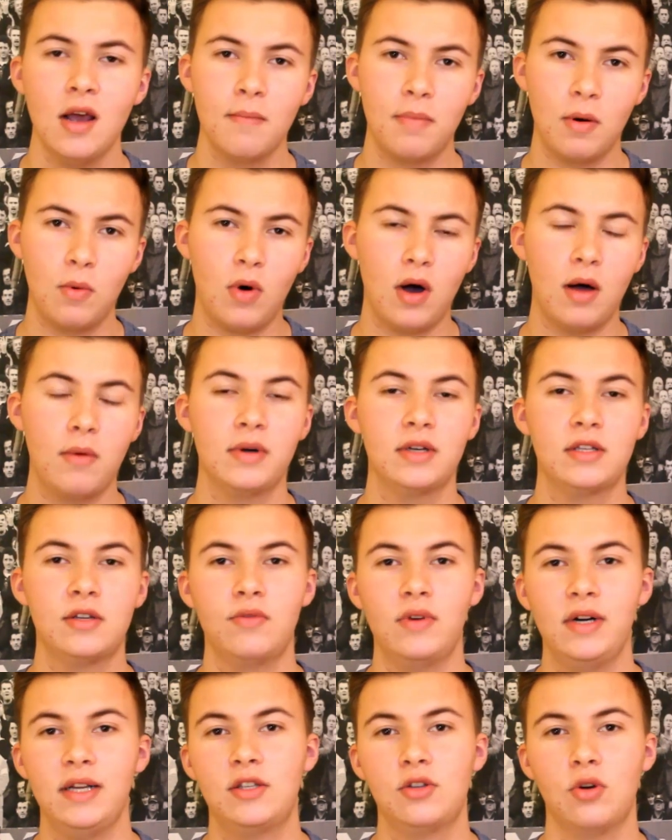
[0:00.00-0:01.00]
But what I wanted to
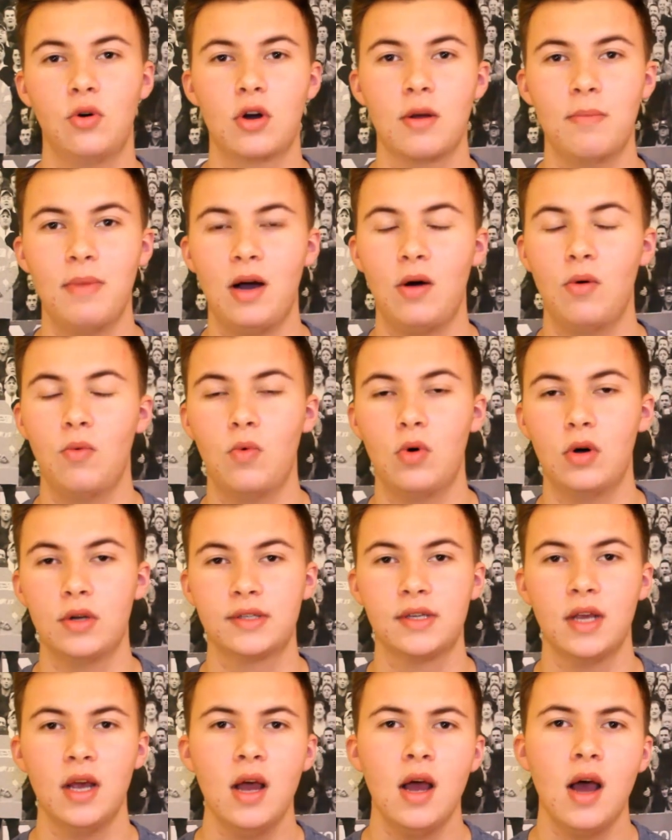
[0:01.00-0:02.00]
really talk about
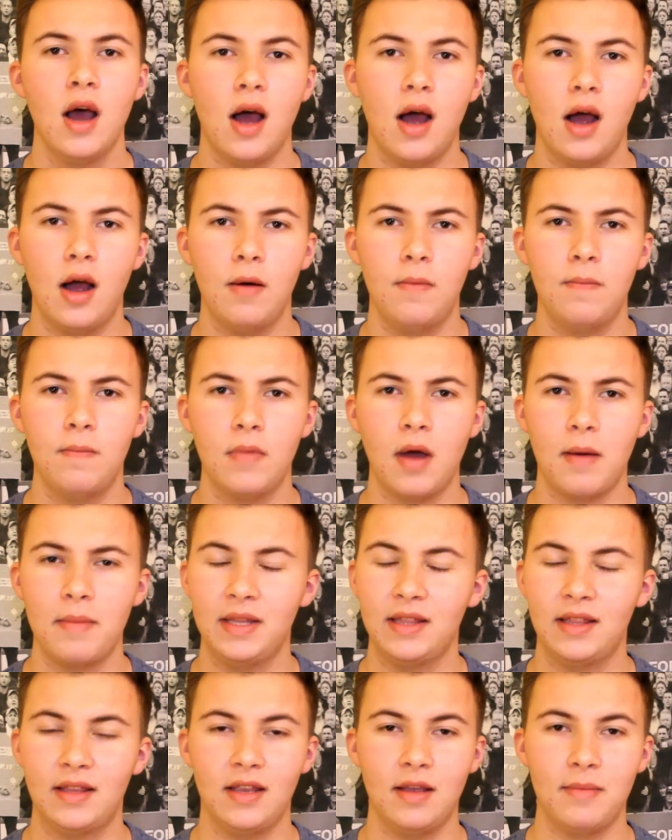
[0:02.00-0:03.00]
was, I
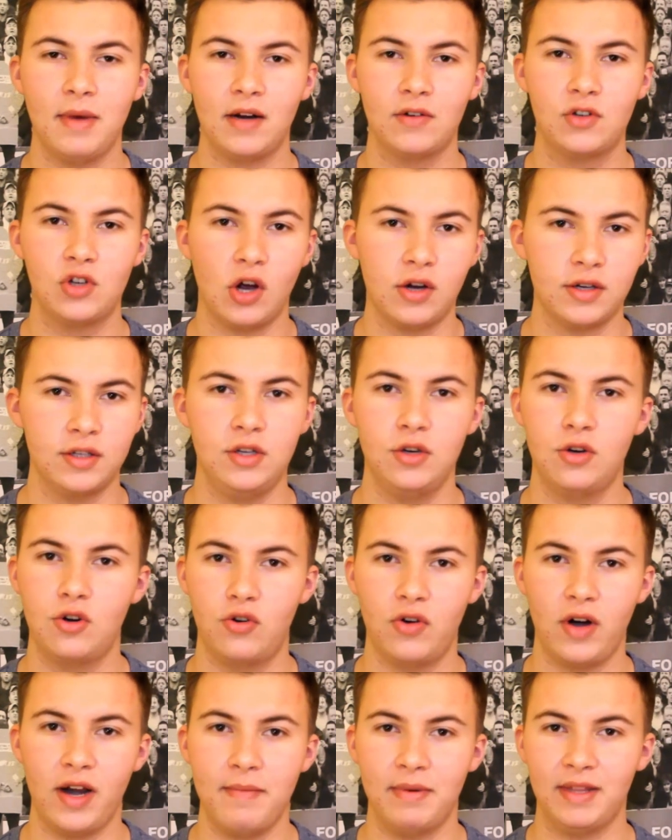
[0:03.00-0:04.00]
mean, the amount of chances you
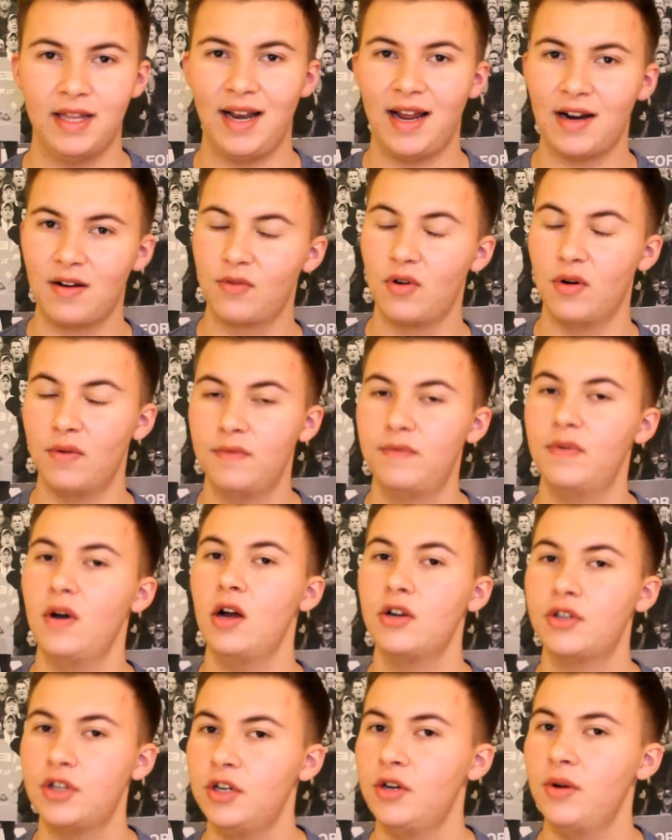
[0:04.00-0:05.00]
create, but the lack of
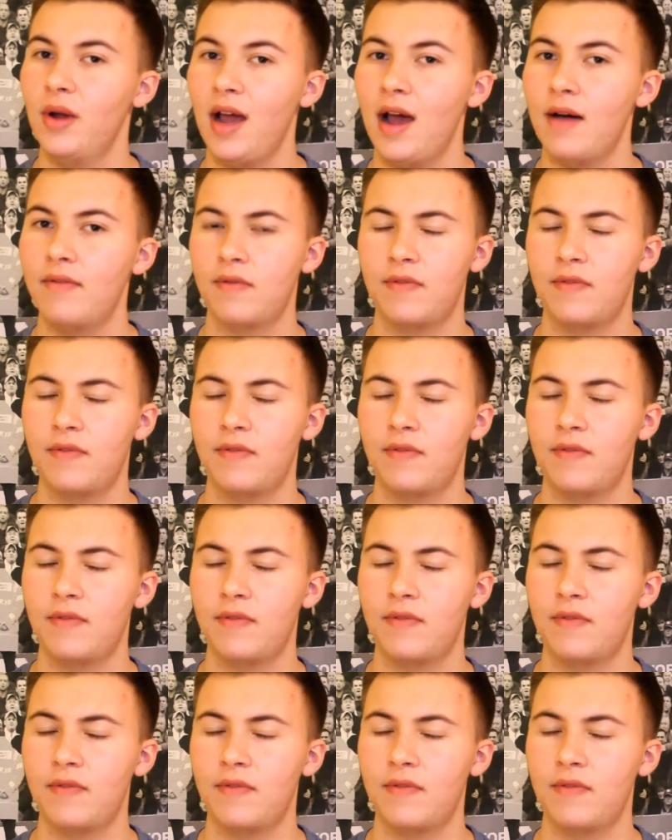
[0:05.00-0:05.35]
conversion you have.